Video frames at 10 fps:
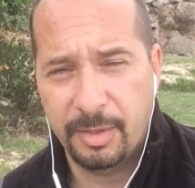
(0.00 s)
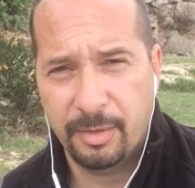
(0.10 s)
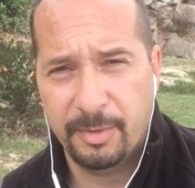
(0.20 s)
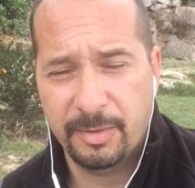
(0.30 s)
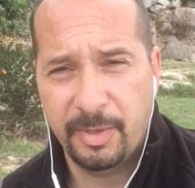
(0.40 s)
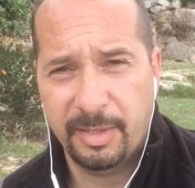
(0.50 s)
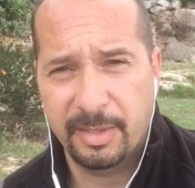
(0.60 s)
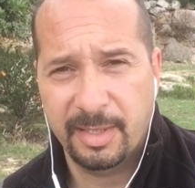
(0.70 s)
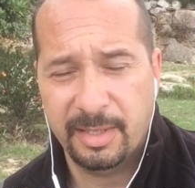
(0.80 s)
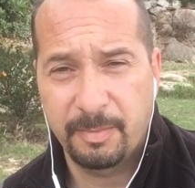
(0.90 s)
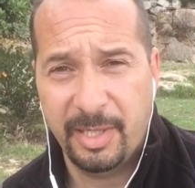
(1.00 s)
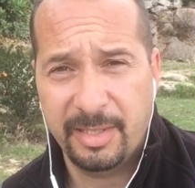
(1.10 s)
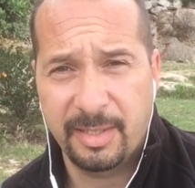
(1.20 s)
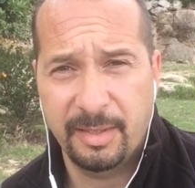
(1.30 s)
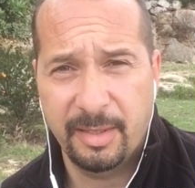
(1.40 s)
Jehovah's Witnesses
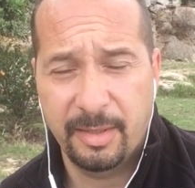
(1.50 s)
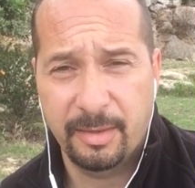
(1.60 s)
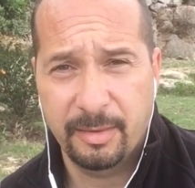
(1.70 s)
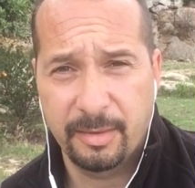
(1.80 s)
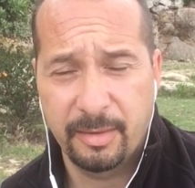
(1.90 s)
place in their